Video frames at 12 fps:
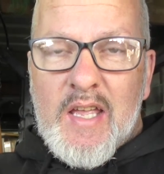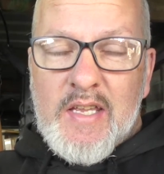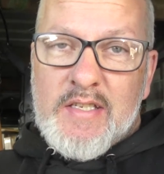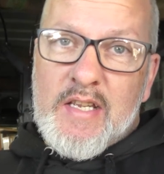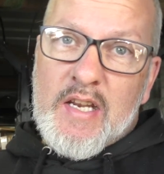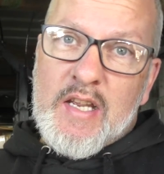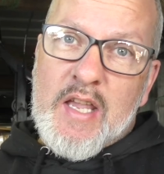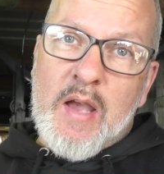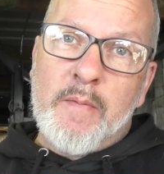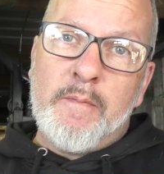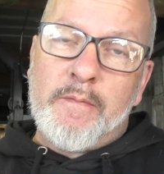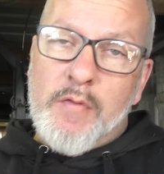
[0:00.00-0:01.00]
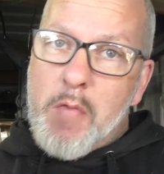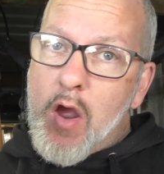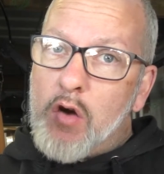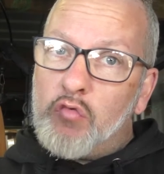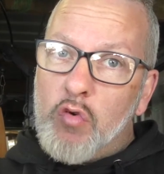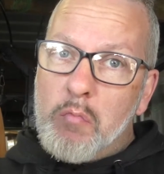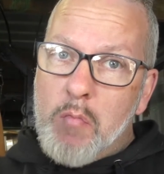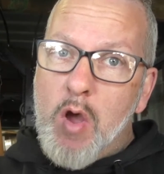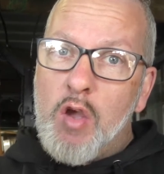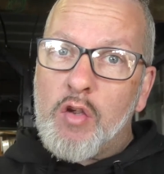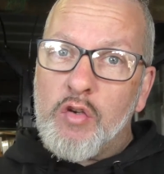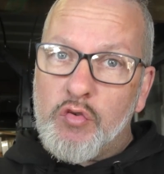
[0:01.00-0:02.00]
is going to come from our
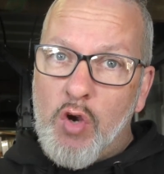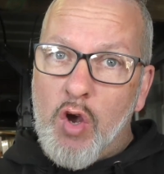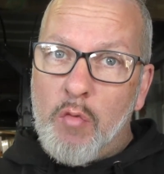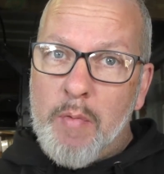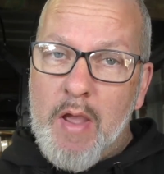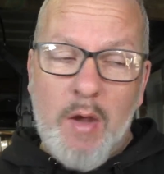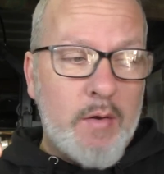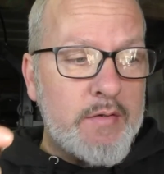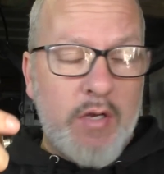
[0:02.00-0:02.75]
remote control power.